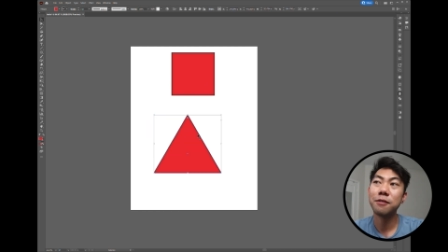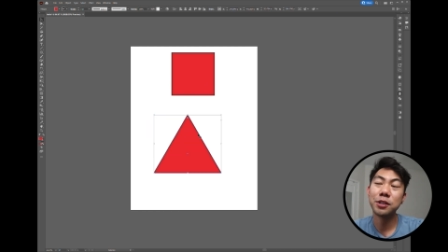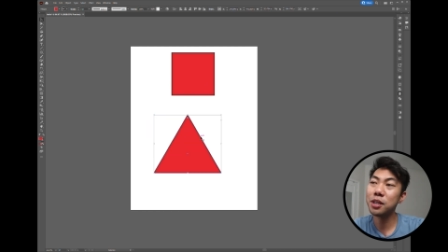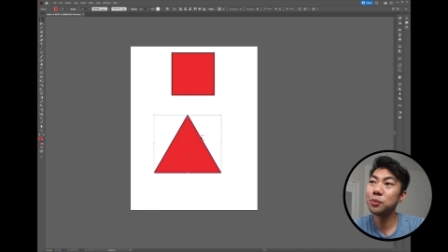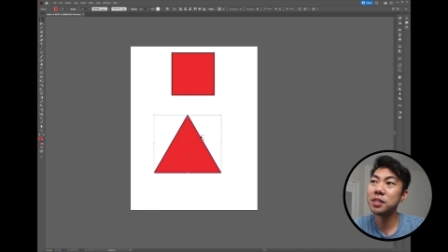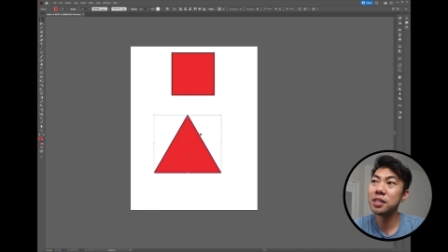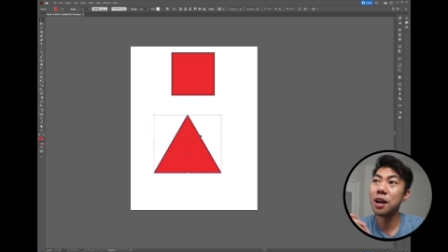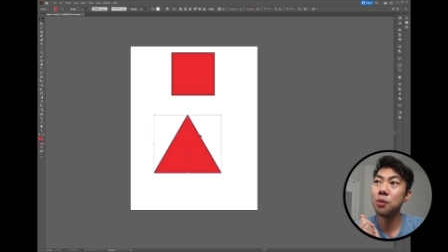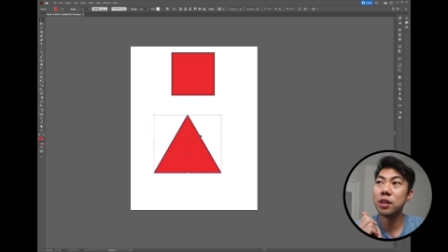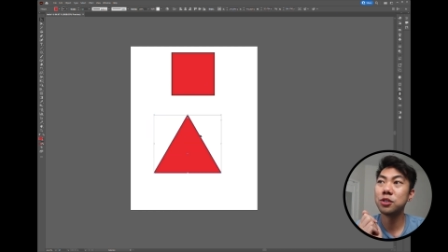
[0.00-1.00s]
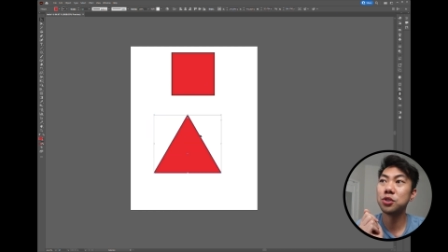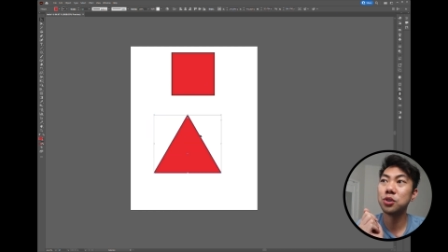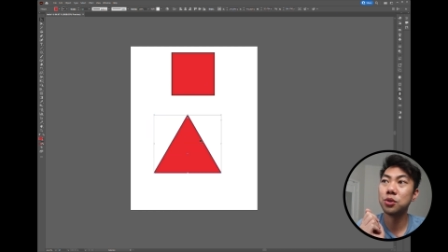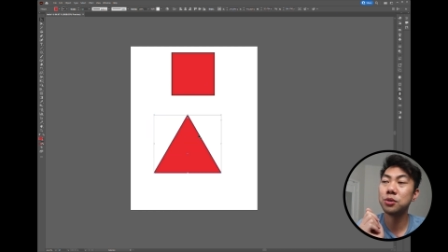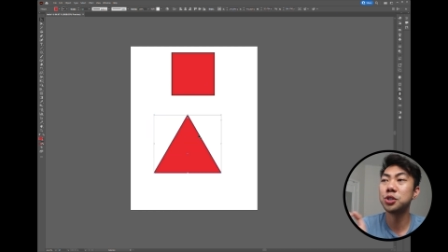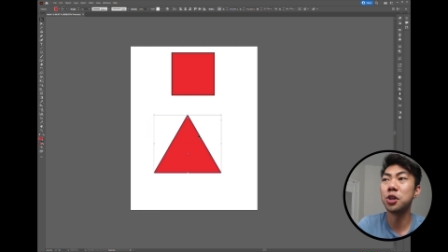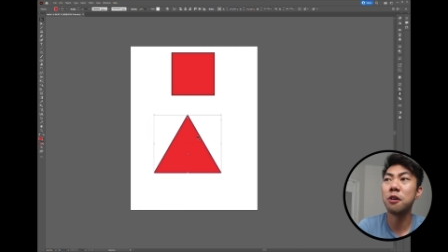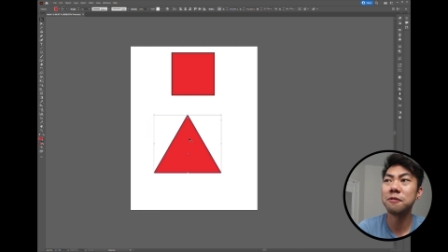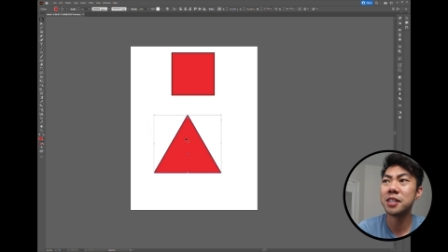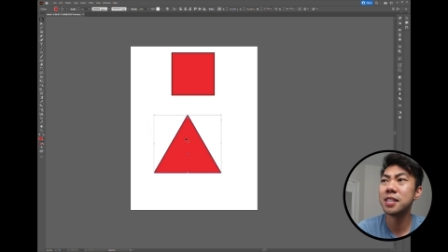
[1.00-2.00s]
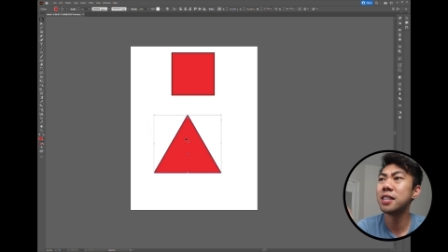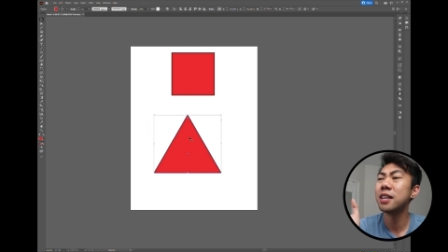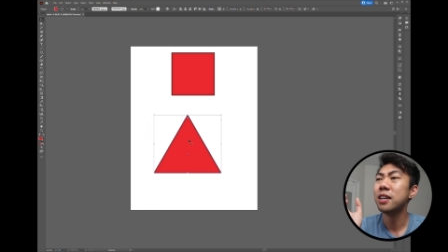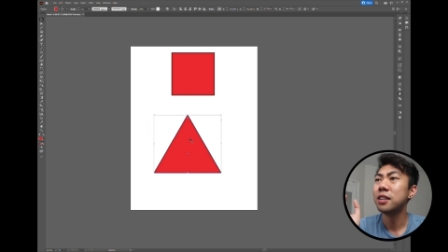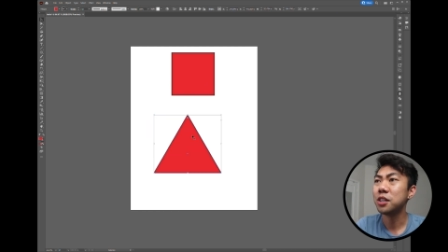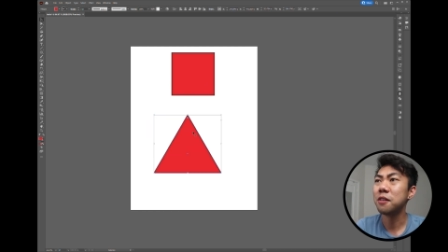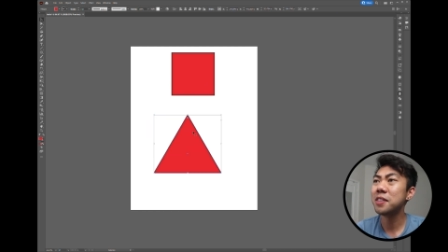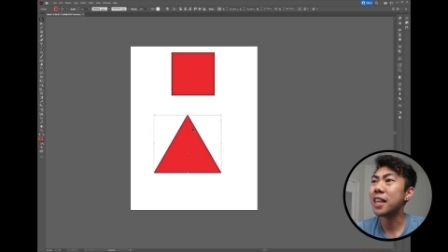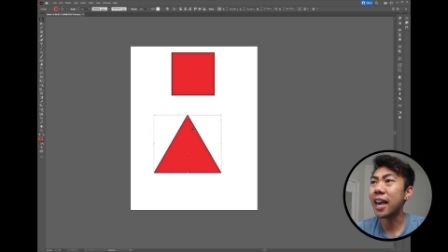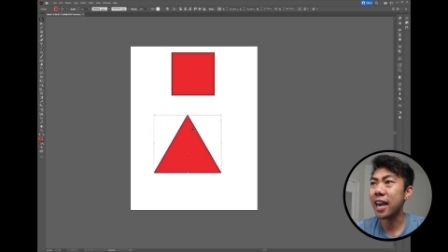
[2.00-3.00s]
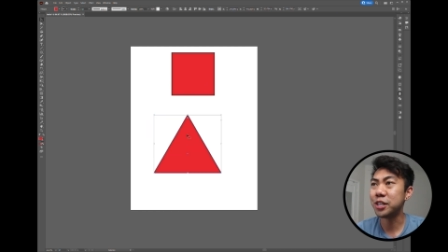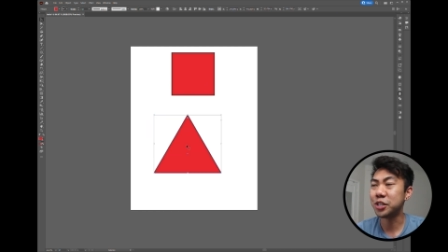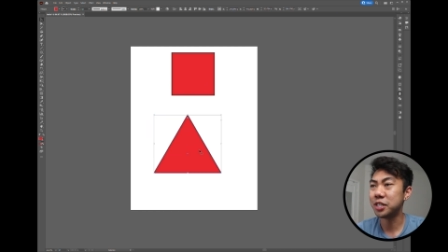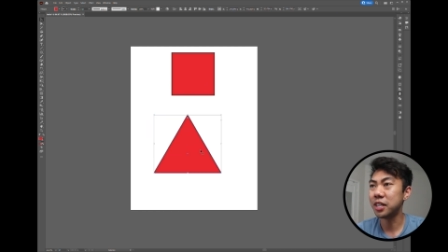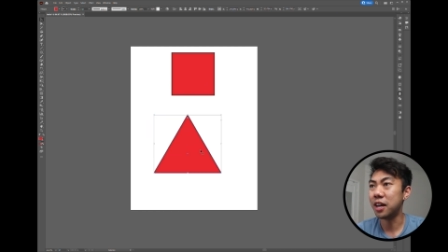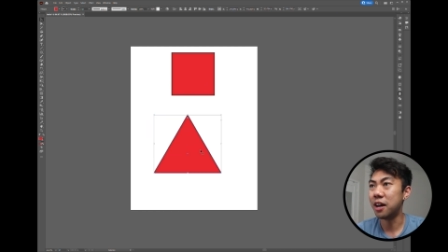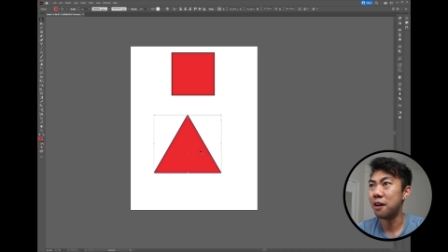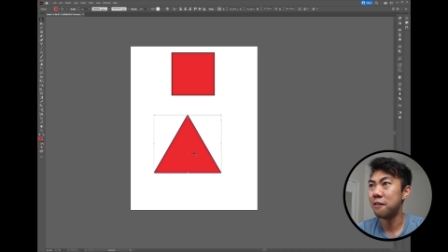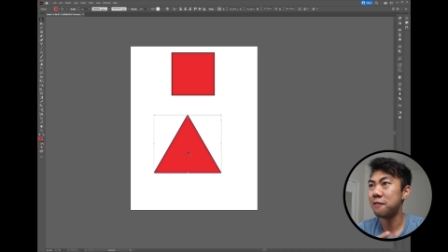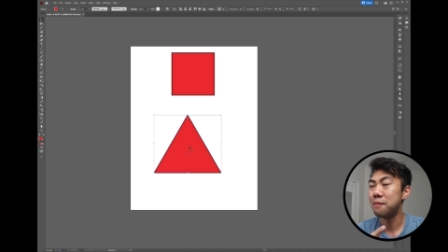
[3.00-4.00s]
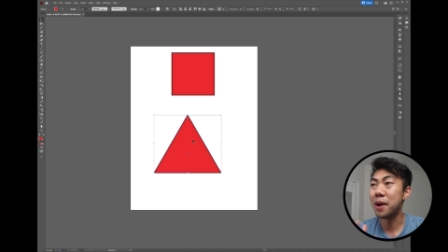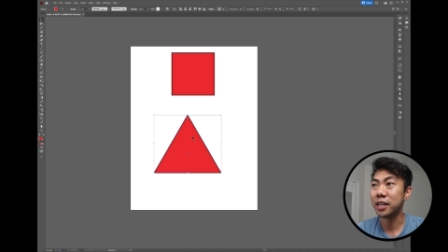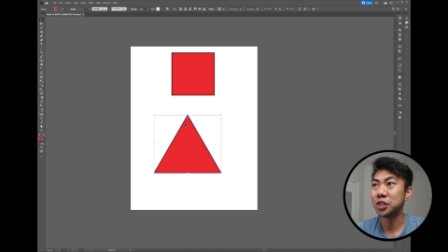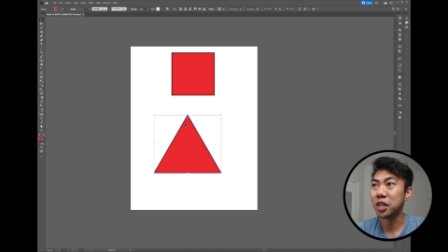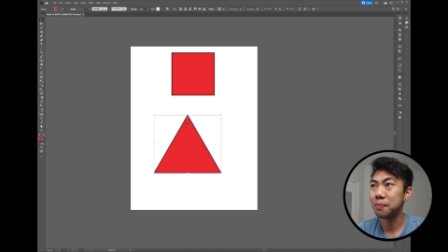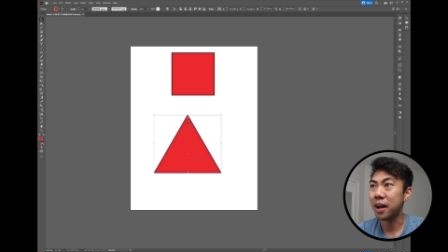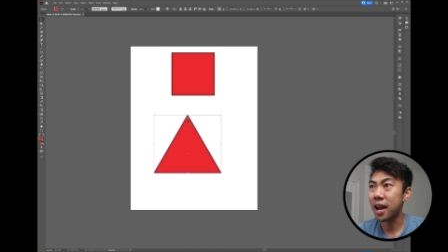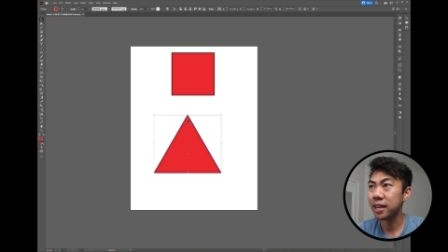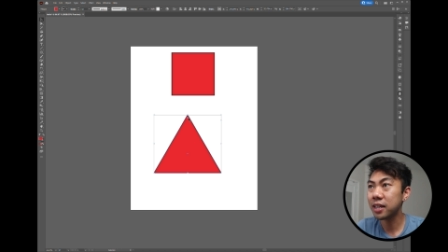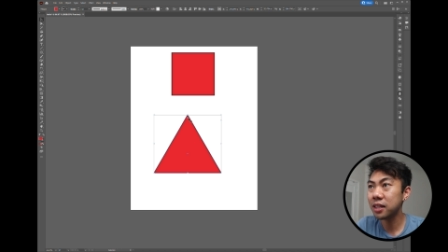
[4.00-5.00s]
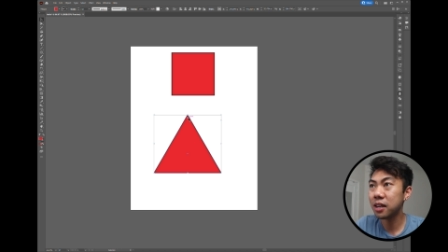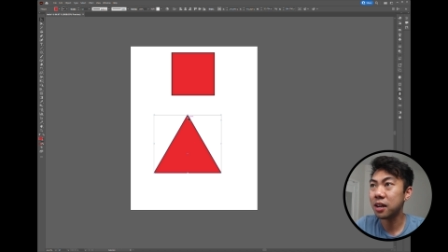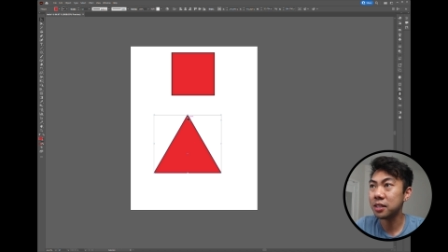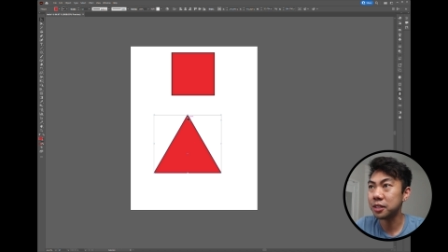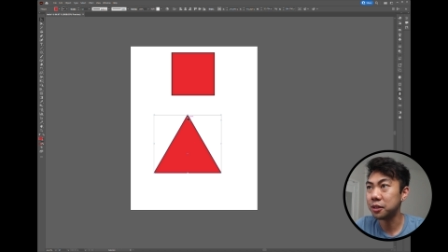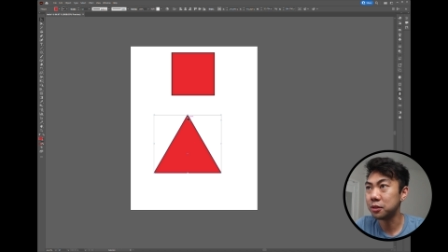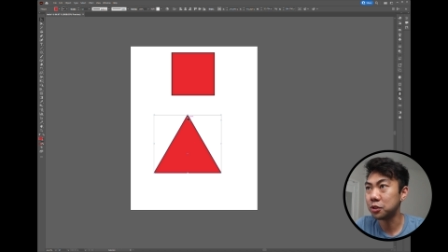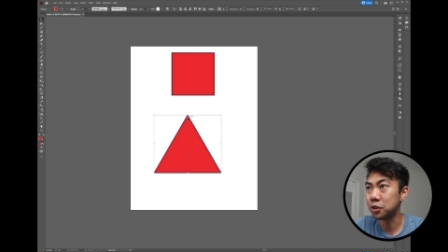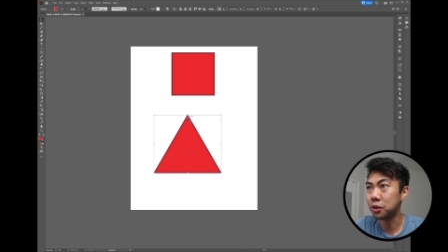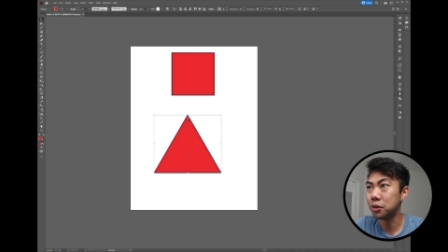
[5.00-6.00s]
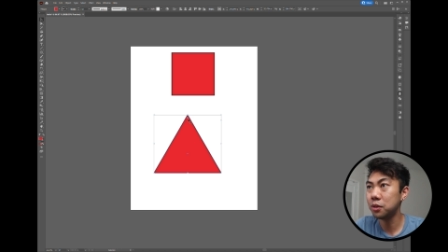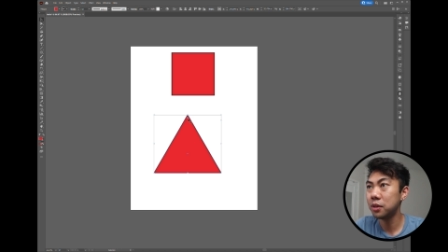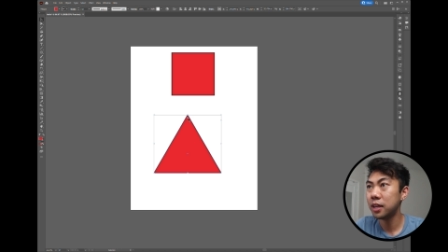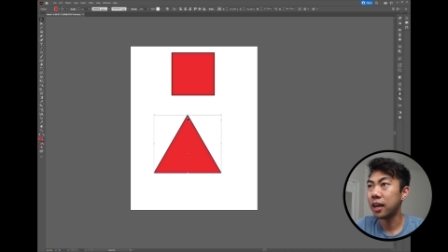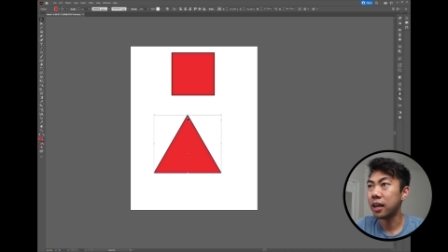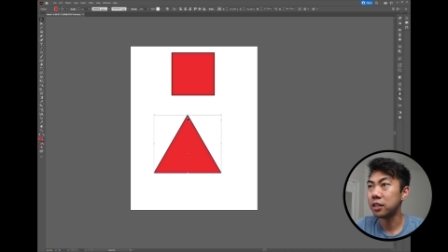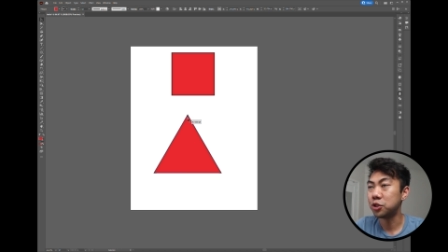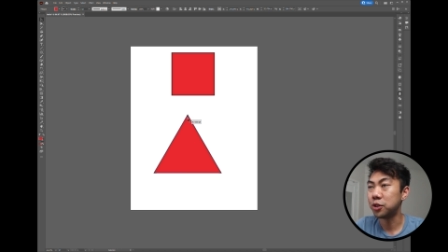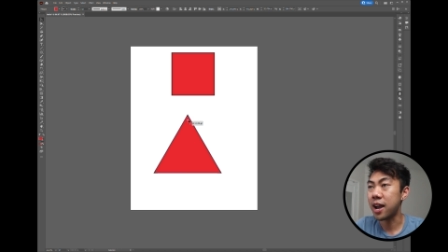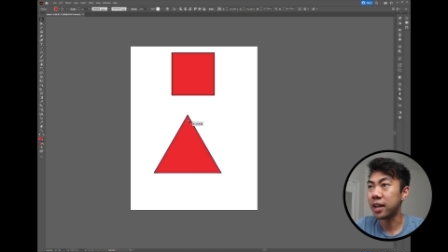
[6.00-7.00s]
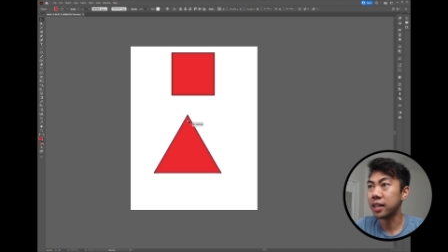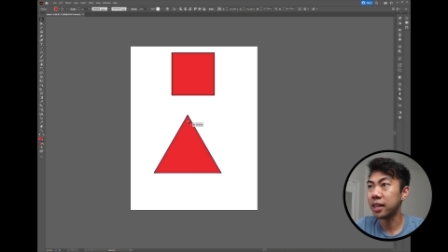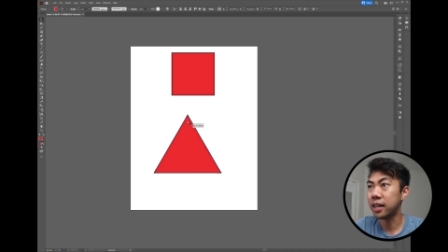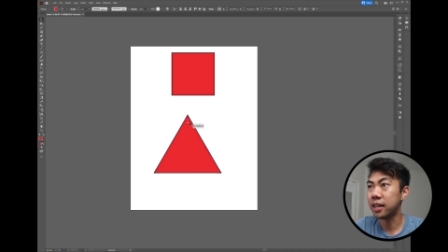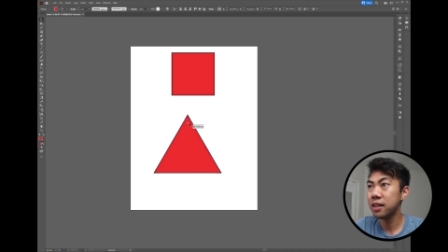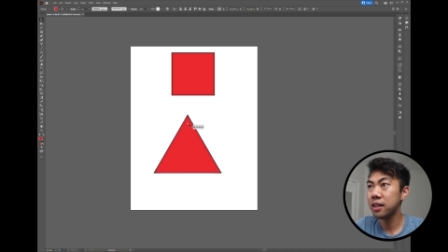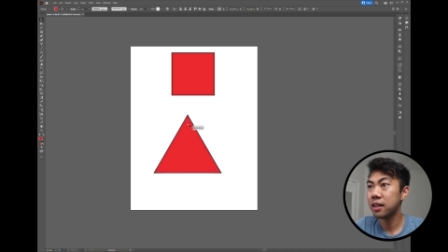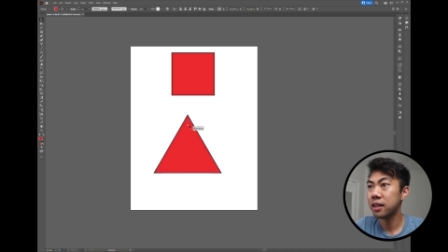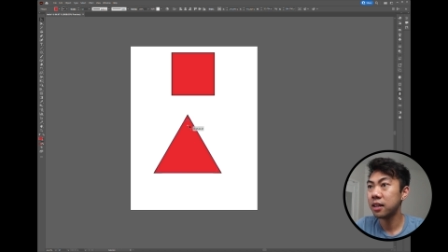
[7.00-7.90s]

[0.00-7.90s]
For some reason, I want to soften, soften the edges of my shape. I can click on this little circle and drag it in.